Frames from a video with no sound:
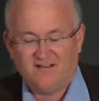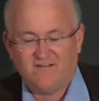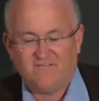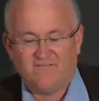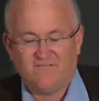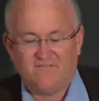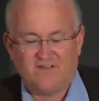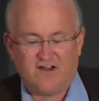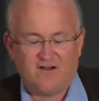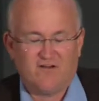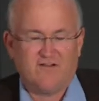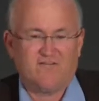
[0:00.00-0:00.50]

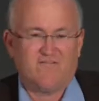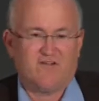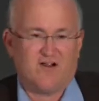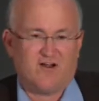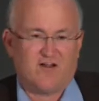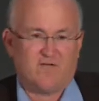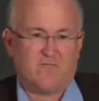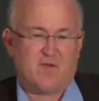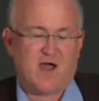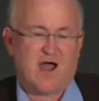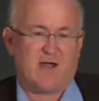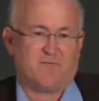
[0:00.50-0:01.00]
very,
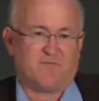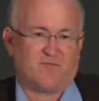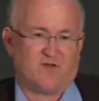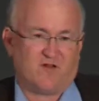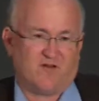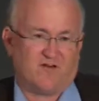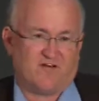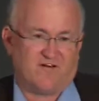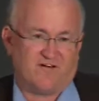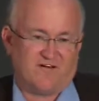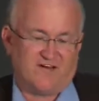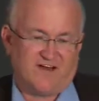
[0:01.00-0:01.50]
very
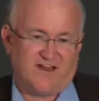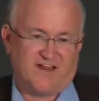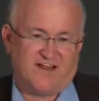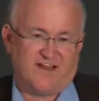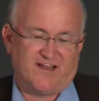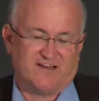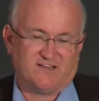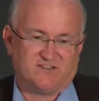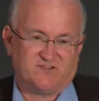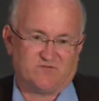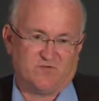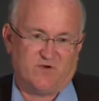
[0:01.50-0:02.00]
popular
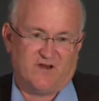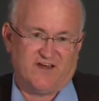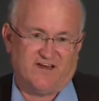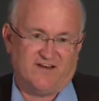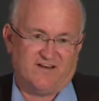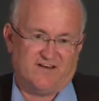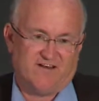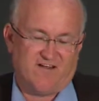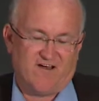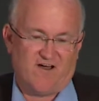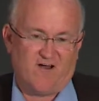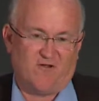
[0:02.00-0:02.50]
in
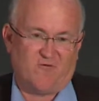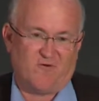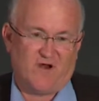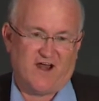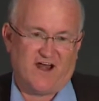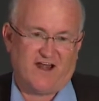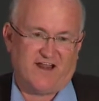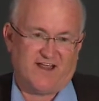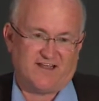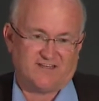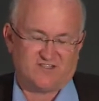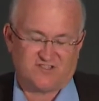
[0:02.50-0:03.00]
Sweden
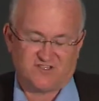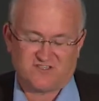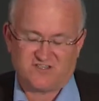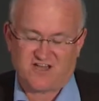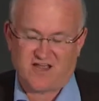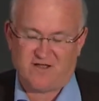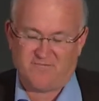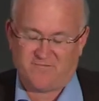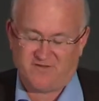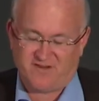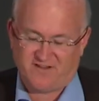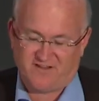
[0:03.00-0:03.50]
already. It's just
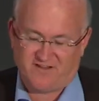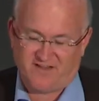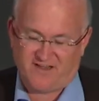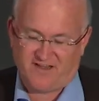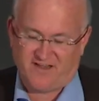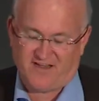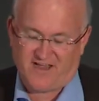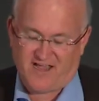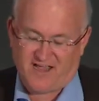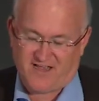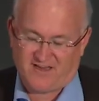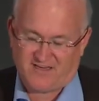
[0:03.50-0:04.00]
come to
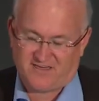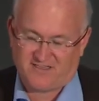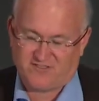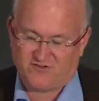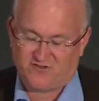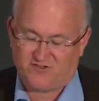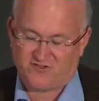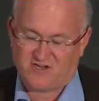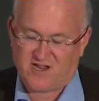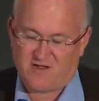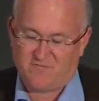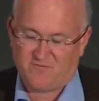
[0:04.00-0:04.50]
the, uh, it's
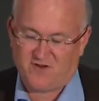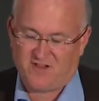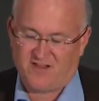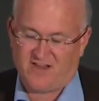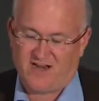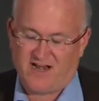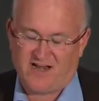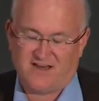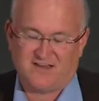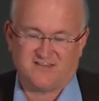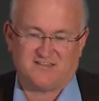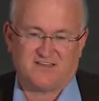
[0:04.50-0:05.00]
just come to the
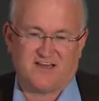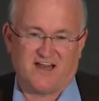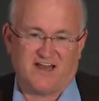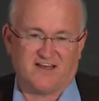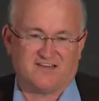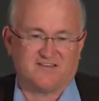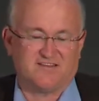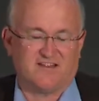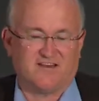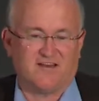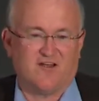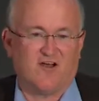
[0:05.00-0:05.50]
United
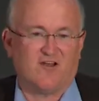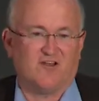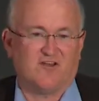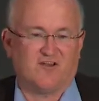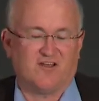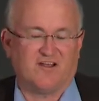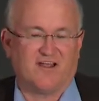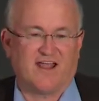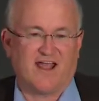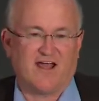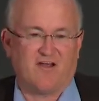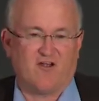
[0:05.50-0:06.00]
States, and you
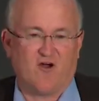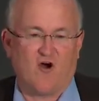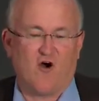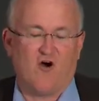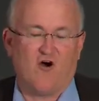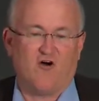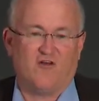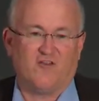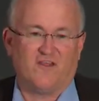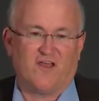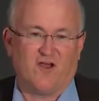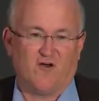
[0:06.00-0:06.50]
can count
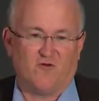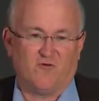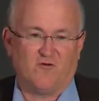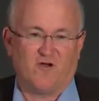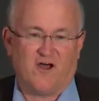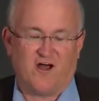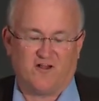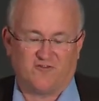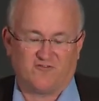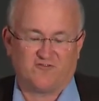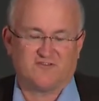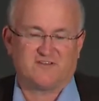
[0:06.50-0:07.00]
all the
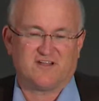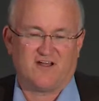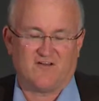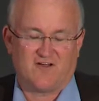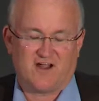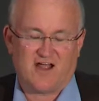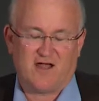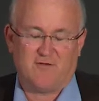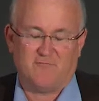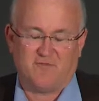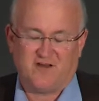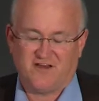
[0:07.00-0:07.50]

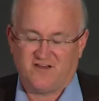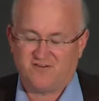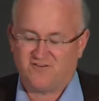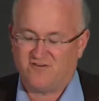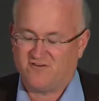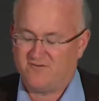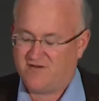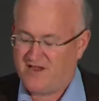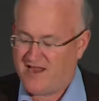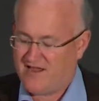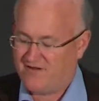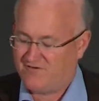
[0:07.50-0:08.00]
ultrasound companies
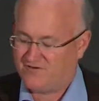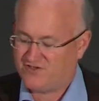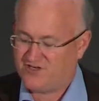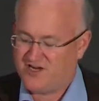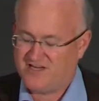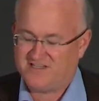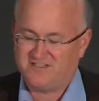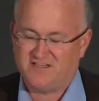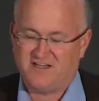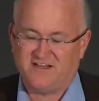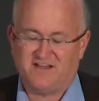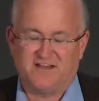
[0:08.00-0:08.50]
are, are
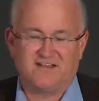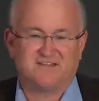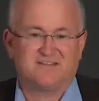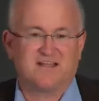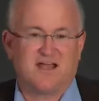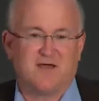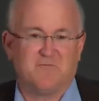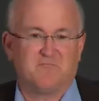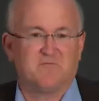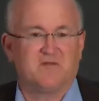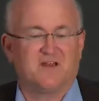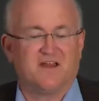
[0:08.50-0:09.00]
chasing this
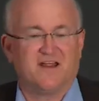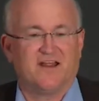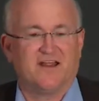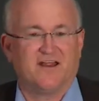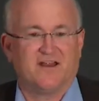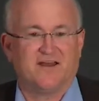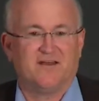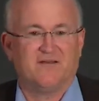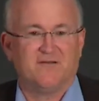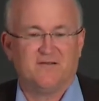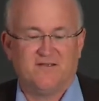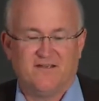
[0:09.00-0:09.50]
company.
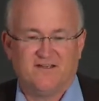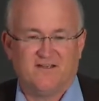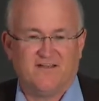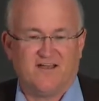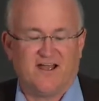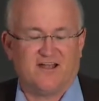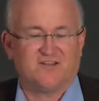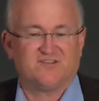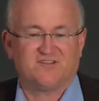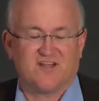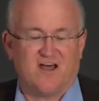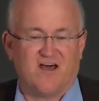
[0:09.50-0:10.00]
And
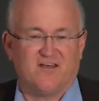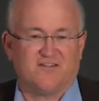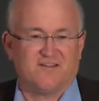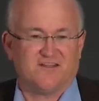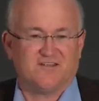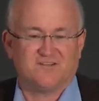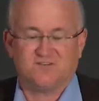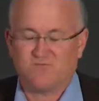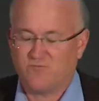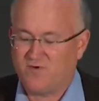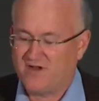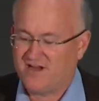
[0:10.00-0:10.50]
I saw it
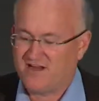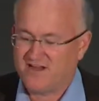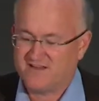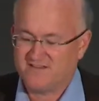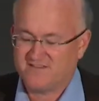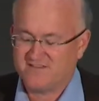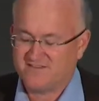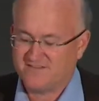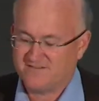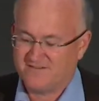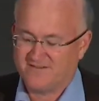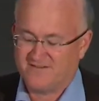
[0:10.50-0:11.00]
this week
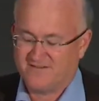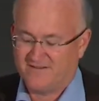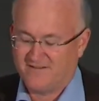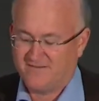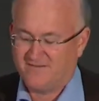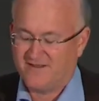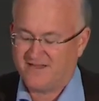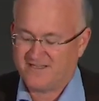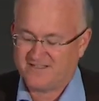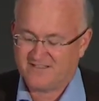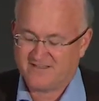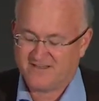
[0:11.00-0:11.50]
as,
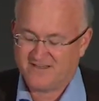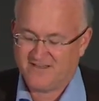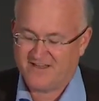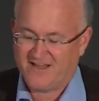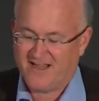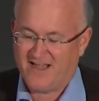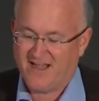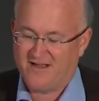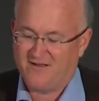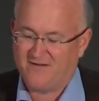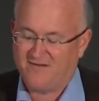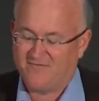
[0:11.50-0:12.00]
as
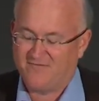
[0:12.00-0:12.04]
the uh,